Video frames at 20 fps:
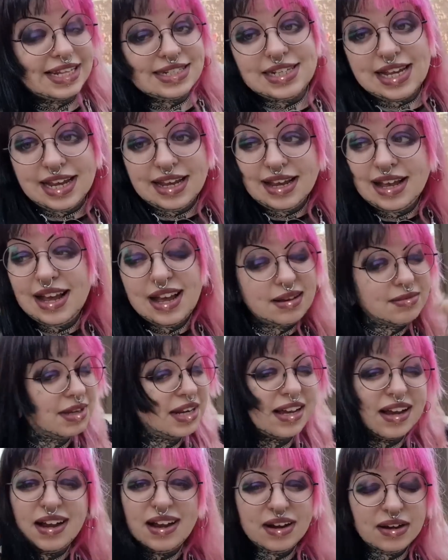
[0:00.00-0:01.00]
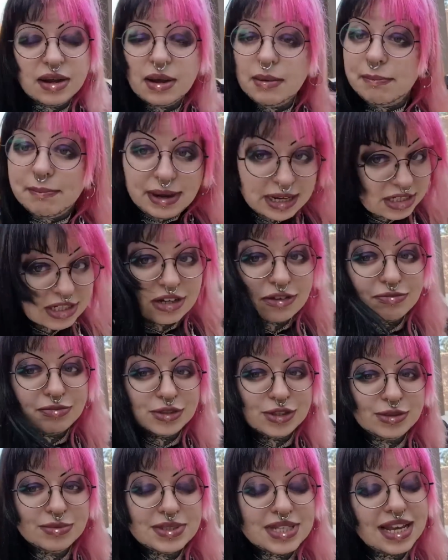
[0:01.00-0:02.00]
That's it. I'm gonna go. Much love,
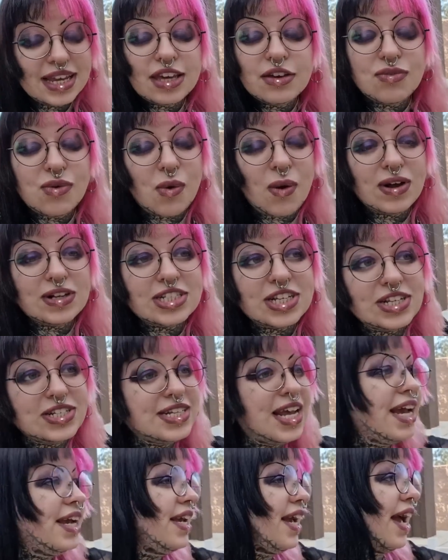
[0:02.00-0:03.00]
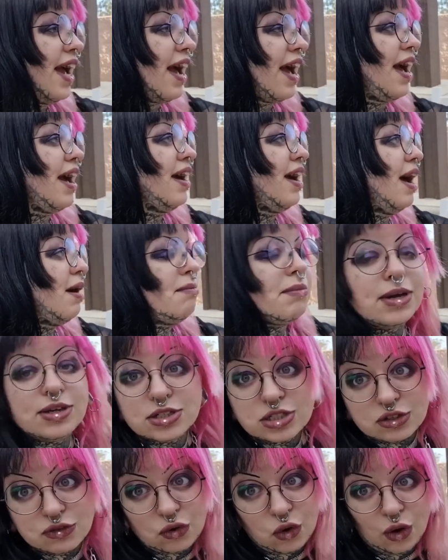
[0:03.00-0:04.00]
boobs. Thank you for watching. Take care. And
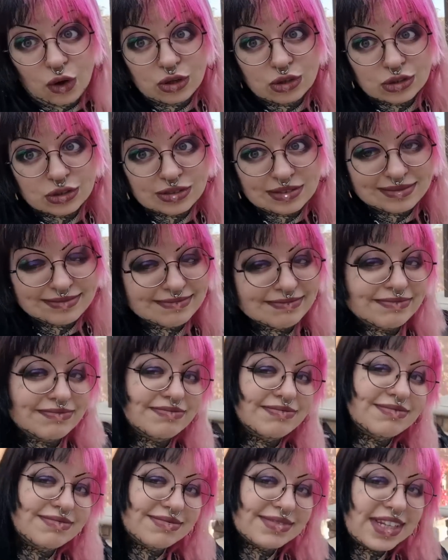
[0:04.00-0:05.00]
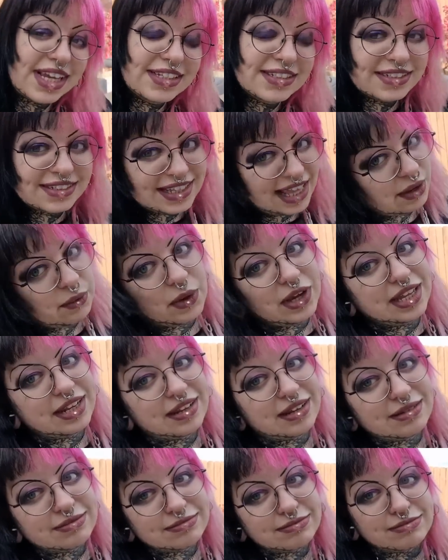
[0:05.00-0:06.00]
most of all, stay
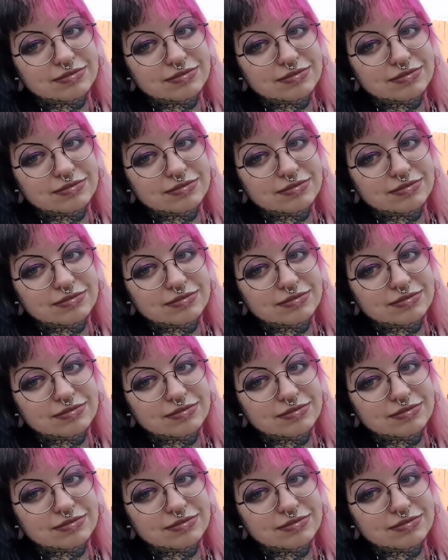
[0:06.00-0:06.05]
weird.